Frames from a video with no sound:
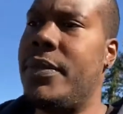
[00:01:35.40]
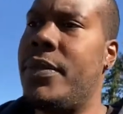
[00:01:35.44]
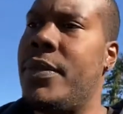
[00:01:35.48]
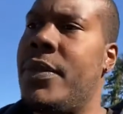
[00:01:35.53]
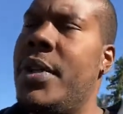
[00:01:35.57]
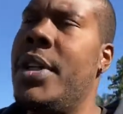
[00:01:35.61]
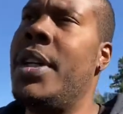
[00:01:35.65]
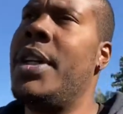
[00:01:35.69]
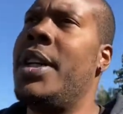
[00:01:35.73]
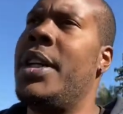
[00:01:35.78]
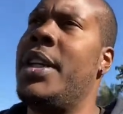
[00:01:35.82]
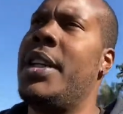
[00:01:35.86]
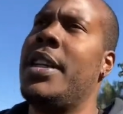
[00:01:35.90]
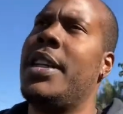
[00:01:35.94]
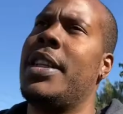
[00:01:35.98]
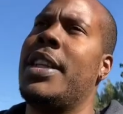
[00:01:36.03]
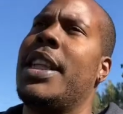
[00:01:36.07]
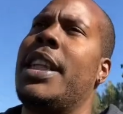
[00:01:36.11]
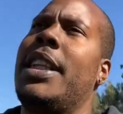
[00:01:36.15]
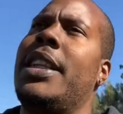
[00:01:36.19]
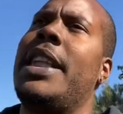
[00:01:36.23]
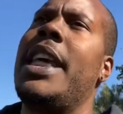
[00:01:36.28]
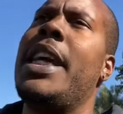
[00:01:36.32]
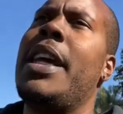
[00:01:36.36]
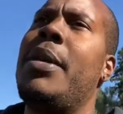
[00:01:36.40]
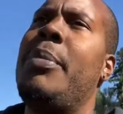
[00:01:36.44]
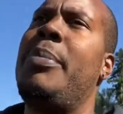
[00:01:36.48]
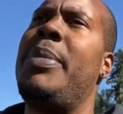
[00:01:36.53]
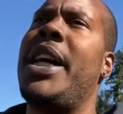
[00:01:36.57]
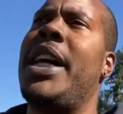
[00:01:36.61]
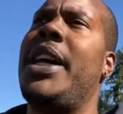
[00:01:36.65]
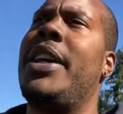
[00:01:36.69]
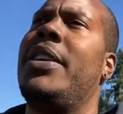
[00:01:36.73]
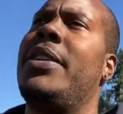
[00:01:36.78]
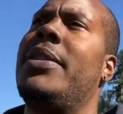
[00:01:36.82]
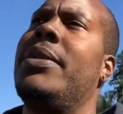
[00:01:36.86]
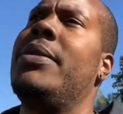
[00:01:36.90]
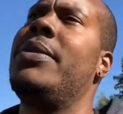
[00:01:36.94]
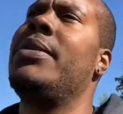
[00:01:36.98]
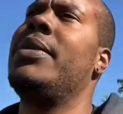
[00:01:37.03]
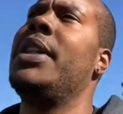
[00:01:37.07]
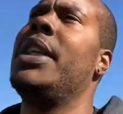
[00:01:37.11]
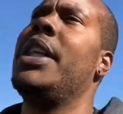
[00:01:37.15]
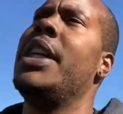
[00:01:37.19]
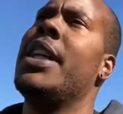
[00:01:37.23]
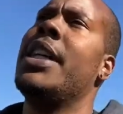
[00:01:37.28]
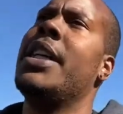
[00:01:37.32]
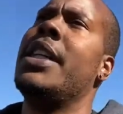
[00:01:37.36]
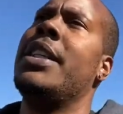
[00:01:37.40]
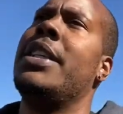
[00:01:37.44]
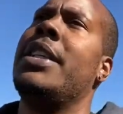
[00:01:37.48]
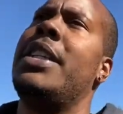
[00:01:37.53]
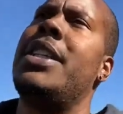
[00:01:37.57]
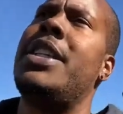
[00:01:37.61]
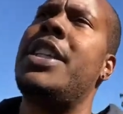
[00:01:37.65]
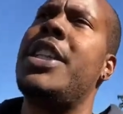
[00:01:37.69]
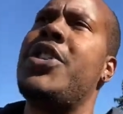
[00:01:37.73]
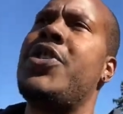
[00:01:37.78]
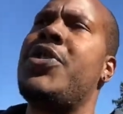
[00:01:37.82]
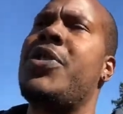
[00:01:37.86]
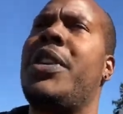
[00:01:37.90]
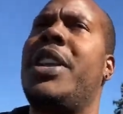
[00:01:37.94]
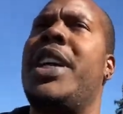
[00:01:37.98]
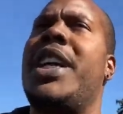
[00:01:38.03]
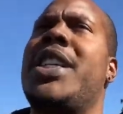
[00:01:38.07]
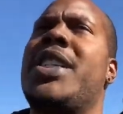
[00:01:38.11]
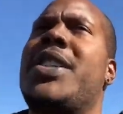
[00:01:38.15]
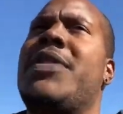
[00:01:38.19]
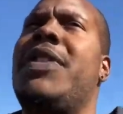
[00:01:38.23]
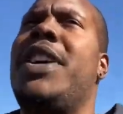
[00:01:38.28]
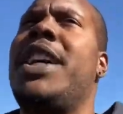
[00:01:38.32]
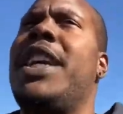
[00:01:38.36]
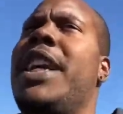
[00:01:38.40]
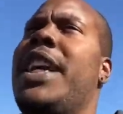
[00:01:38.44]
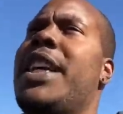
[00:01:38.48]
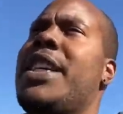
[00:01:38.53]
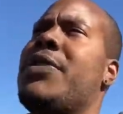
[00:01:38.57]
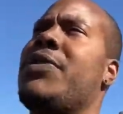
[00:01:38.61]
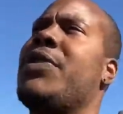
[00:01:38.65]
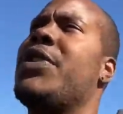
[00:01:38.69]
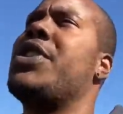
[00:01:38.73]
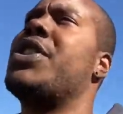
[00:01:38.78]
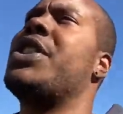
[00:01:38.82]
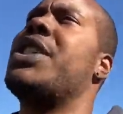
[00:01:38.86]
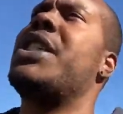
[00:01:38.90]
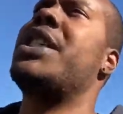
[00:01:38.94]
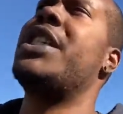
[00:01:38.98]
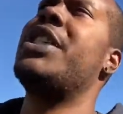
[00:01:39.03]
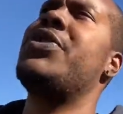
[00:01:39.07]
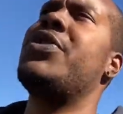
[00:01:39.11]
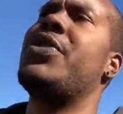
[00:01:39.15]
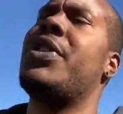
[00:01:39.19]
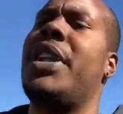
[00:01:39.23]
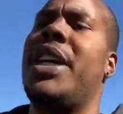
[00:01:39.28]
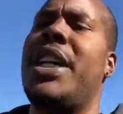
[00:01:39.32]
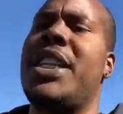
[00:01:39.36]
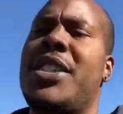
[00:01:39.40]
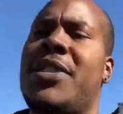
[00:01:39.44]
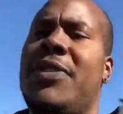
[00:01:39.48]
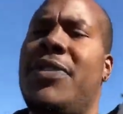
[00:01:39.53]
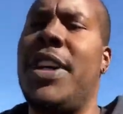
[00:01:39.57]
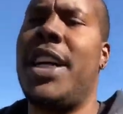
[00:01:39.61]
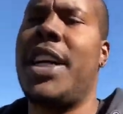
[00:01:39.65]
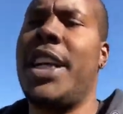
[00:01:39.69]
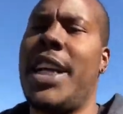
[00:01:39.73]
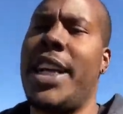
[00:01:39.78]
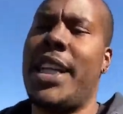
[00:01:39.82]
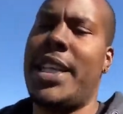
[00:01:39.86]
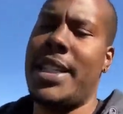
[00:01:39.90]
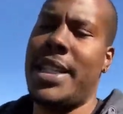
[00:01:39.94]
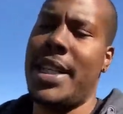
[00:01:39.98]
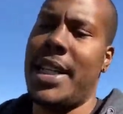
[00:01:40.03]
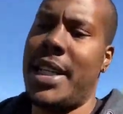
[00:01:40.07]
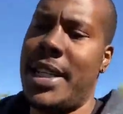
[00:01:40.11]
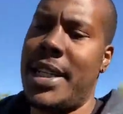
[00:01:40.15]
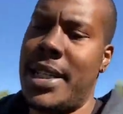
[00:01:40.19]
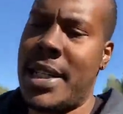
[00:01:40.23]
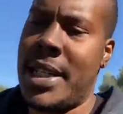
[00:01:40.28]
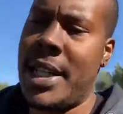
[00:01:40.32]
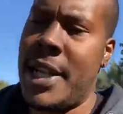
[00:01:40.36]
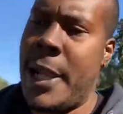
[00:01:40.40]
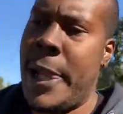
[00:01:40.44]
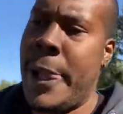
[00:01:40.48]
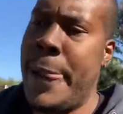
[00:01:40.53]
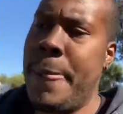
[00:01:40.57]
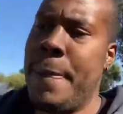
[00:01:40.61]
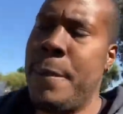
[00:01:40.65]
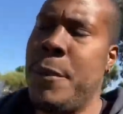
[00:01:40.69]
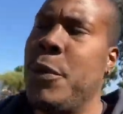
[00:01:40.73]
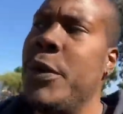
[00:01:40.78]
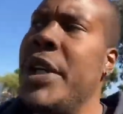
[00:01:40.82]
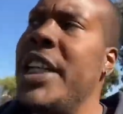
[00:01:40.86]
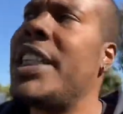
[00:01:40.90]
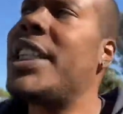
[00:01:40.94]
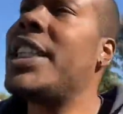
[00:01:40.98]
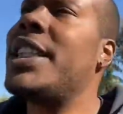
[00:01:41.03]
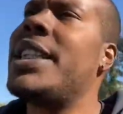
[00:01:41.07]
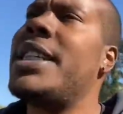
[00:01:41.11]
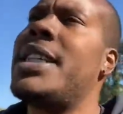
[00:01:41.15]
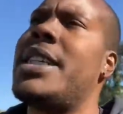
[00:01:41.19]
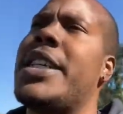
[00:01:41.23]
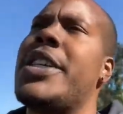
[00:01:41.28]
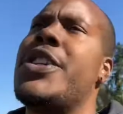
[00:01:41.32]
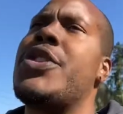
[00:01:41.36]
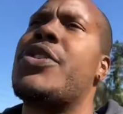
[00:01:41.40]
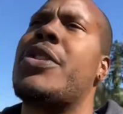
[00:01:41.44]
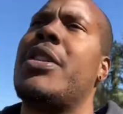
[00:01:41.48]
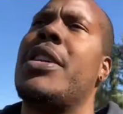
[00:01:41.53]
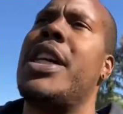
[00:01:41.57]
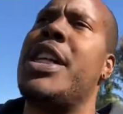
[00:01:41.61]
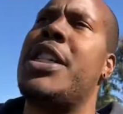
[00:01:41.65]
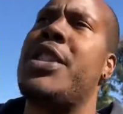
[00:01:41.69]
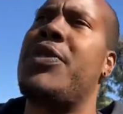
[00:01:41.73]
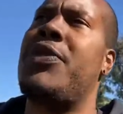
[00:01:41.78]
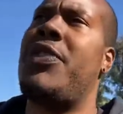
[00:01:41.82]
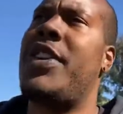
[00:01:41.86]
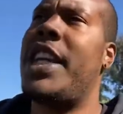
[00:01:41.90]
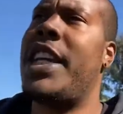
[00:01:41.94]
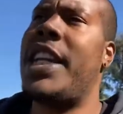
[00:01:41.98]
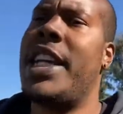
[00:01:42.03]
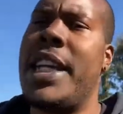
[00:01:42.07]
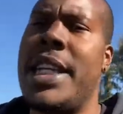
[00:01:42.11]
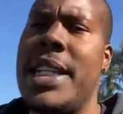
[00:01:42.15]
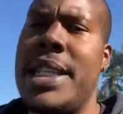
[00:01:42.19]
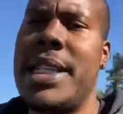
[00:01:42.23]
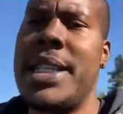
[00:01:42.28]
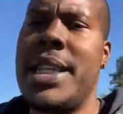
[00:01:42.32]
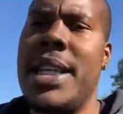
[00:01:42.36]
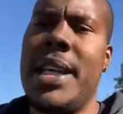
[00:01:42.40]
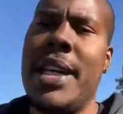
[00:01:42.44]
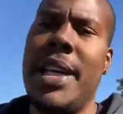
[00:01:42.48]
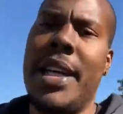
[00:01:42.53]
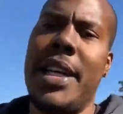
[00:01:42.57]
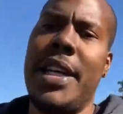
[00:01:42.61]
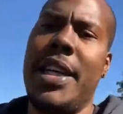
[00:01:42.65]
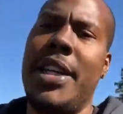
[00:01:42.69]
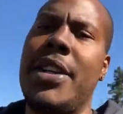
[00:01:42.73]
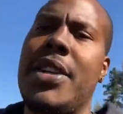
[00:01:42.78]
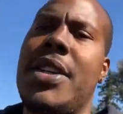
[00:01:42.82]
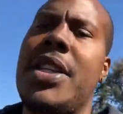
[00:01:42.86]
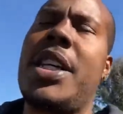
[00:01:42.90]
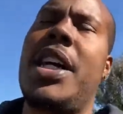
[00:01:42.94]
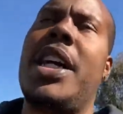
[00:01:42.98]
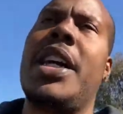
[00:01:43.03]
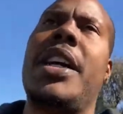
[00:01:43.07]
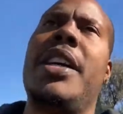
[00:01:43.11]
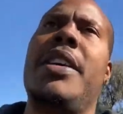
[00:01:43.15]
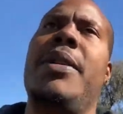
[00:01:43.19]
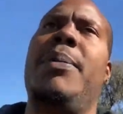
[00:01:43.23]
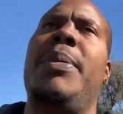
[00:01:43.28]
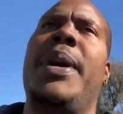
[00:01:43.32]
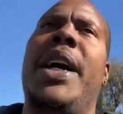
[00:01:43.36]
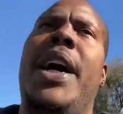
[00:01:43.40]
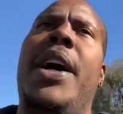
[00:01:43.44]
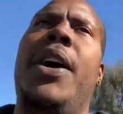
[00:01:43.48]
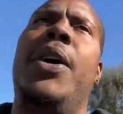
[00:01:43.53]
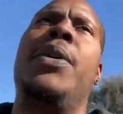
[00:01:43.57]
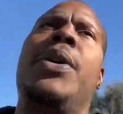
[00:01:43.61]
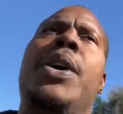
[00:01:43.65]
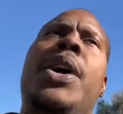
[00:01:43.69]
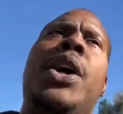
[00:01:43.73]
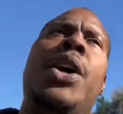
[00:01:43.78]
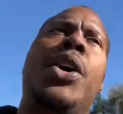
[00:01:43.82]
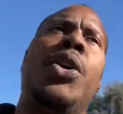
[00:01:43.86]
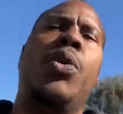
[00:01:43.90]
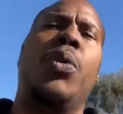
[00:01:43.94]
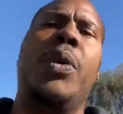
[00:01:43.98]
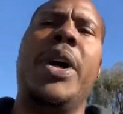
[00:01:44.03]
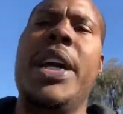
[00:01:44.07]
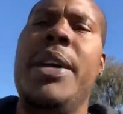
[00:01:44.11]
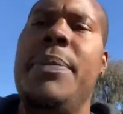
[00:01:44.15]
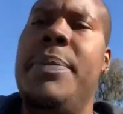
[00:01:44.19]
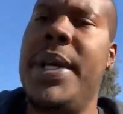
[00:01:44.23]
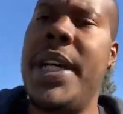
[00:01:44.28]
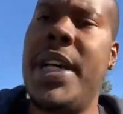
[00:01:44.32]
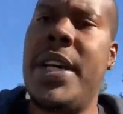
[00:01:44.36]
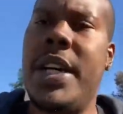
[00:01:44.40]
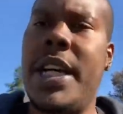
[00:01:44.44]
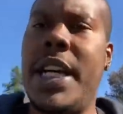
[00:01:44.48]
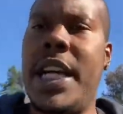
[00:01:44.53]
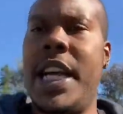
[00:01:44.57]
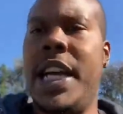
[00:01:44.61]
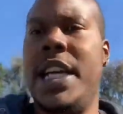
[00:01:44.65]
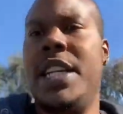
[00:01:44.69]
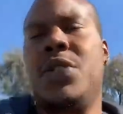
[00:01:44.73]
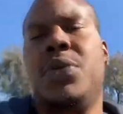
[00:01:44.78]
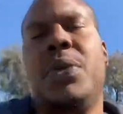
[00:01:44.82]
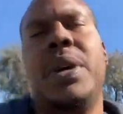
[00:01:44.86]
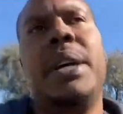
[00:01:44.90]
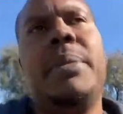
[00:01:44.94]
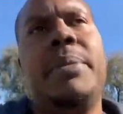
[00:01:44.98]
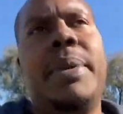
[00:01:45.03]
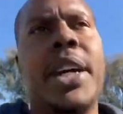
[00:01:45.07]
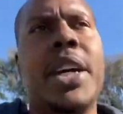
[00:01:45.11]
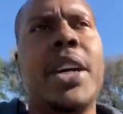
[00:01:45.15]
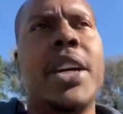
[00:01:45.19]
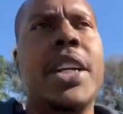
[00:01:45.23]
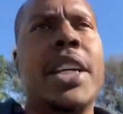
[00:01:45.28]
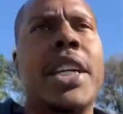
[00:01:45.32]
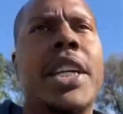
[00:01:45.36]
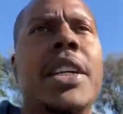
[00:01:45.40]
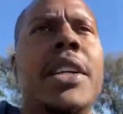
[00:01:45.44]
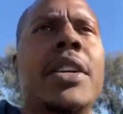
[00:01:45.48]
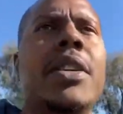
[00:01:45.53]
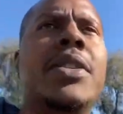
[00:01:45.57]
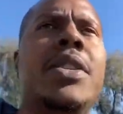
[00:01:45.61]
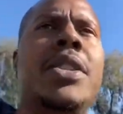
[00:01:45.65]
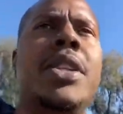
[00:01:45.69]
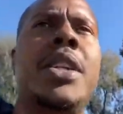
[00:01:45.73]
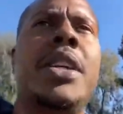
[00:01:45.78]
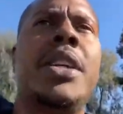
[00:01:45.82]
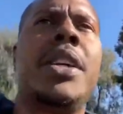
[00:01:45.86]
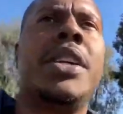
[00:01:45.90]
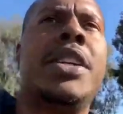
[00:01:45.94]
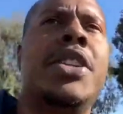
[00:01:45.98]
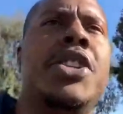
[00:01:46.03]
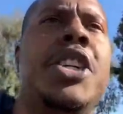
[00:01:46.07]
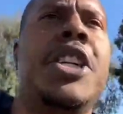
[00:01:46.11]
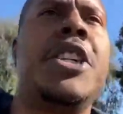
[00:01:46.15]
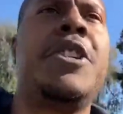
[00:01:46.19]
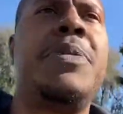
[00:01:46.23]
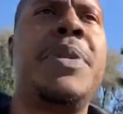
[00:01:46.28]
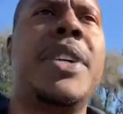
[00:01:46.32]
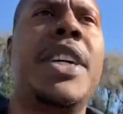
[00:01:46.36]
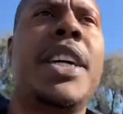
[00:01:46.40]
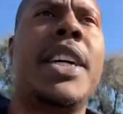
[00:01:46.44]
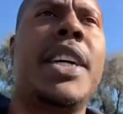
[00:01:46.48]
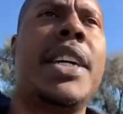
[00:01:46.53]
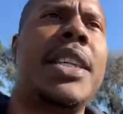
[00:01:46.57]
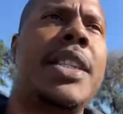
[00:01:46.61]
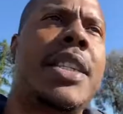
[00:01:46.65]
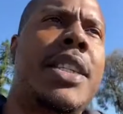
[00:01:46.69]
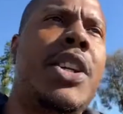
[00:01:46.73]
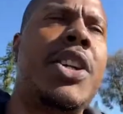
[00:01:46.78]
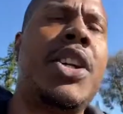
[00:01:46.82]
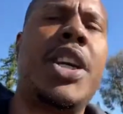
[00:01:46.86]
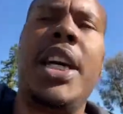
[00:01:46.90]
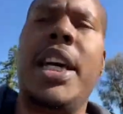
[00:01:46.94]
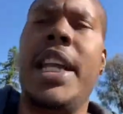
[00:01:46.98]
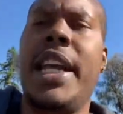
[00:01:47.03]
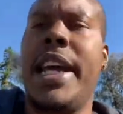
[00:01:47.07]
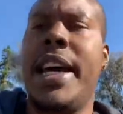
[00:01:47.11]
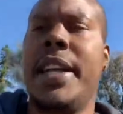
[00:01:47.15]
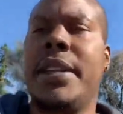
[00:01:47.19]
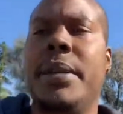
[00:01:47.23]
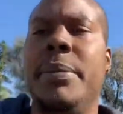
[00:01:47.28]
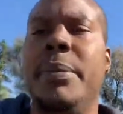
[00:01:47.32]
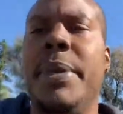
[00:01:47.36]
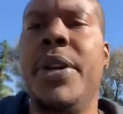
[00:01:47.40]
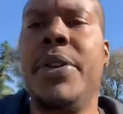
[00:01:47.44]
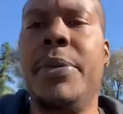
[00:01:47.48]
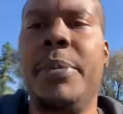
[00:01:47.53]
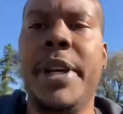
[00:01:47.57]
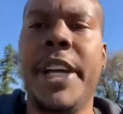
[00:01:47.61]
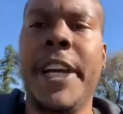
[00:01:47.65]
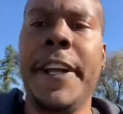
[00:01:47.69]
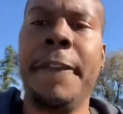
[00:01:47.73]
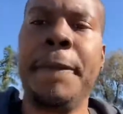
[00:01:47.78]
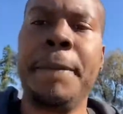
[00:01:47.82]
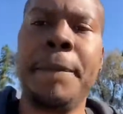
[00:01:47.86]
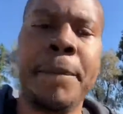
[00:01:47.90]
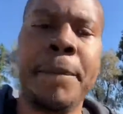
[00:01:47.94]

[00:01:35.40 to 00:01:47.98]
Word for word: the thing about decentralized finance versus centralized finance is with the decentralized finance, you're talking about way bigger gains, way bigger yields, just because you're cutting out the middleman.